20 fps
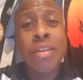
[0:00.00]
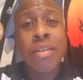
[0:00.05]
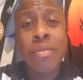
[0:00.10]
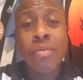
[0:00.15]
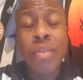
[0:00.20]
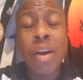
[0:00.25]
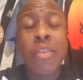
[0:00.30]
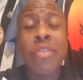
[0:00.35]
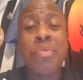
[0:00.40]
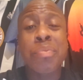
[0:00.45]

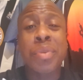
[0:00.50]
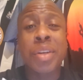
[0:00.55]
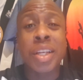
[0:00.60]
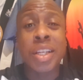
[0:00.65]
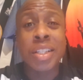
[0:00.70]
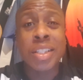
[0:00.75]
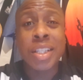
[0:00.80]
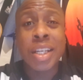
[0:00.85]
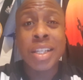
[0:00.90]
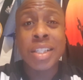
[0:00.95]
Rafa
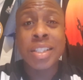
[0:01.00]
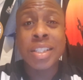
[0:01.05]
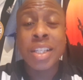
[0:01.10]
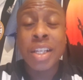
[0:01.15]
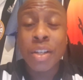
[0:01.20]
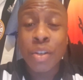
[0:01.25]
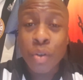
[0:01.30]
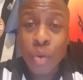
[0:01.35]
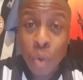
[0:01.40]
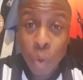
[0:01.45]

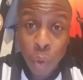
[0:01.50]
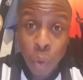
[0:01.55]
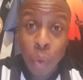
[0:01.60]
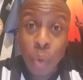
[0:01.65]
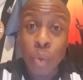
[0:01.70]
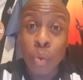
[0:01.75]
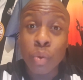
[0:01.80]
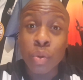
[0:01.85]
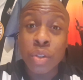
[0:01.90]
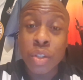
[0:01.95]
Benitez
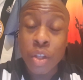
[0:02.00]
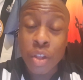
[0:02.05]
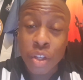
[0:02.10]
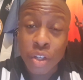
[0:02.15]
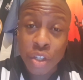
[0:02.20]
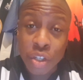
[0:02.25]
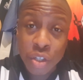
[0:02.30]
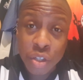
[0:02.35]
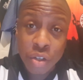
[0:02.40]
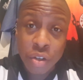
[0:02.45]
calls
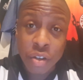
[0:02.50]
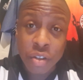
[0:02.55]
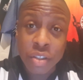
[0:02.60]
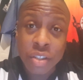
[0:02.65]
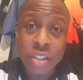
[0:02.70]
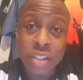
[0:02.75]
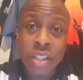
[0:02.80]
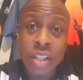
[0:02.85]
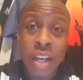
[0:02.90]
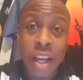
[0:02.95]
the
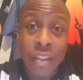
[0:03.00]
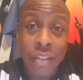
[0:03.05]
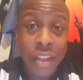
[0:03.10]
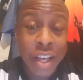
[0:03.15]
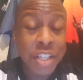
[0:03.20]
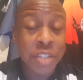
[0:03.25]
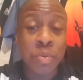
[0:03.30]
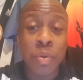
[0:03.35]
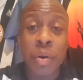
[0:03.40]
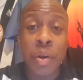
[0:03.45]
shots, and
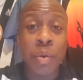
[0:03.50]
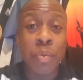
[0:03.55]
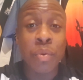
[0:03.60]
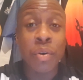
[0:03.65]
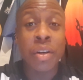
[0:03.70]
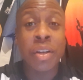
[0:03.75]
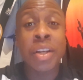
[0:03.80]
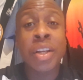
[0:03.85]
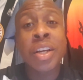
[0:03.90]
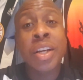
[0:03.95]
that's what he
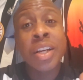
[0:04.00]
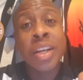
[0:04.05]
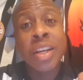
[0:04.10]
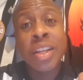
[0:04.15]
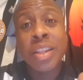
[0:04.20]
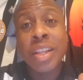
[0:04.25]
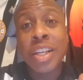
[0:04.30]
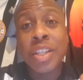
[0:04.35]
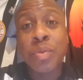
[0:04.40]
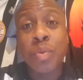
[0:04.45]
wants.
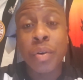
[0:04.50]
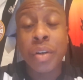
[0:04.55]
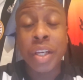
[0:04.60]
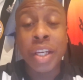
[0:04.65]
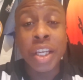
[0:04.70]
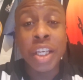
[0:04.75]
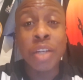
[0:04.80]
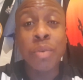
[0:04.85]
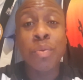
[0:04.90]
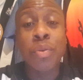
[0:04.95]
That's what
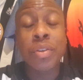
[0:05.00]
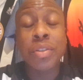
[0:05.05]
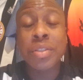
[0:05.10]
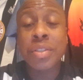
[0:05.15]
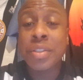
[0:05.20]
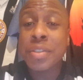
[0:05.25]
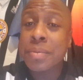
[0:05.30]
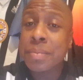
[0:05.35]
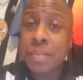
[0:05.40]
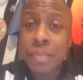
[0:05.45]
he
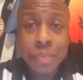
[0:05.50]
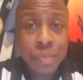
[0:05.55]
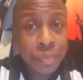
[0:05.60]
wants.